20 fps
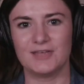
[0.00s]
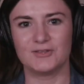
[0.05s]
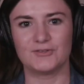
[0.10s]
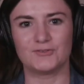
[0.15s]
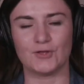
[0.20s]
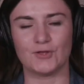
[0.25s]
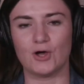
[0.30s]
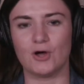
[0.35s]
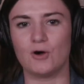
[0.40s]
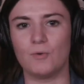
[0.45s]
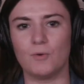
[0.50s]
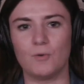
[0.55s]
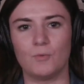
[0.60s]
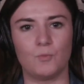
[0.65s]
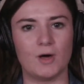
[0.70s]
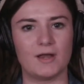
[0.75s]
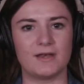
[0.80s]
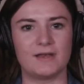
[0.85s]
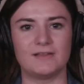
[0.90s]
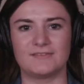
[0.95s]
So
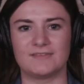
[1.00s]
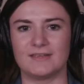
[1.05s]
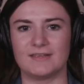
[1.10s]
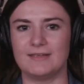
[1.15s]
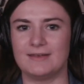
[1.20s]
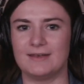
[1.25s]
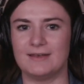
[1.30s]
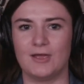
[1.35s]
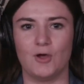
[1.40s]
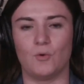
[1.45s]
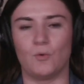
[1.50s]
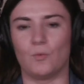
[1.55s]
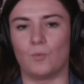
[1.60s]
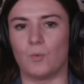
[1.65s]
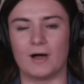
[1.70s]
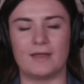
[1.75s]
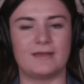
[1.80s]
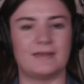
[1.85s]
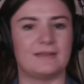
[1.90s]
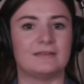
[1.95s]
what is it?
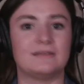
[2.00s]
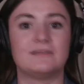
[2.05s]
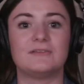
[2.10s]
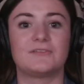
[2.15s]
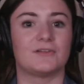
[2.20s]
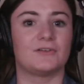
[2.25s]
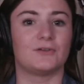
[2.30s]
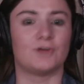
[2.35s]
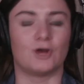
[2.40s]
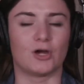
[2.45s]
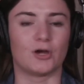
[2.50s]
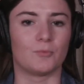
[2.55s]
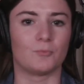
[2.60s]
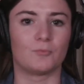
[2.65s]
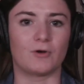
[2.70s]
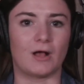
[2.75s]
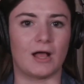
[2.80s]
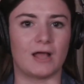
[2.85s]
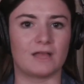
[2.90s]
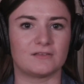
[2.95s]
What is an
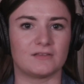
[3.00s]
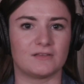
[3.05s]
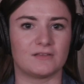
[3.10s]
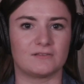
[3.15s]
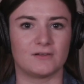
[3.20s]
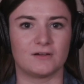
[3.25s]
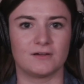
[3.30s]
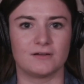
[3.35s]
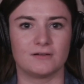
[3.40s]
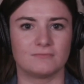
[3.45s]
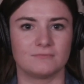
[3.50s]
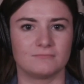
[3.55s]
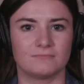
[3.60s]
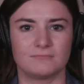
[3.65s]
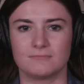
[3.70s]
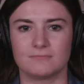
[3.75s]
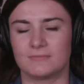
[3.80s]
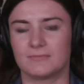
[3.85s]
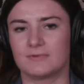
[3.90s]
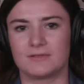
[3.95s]
ARM processor?
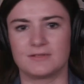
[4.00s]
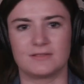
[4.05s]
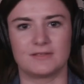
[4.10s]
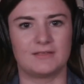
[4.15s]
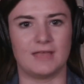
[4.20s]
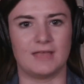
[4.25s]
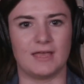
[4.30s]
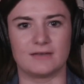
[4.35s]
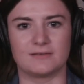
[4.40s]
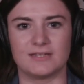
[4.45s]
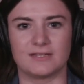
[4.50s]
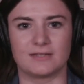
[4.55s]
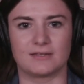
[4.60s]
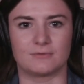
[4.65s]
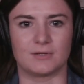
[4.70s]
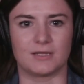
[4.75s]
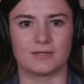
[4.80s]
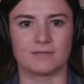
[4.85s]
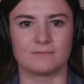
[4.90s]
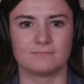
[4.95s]
Ken, take
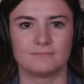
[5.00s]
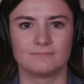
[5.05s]
it away.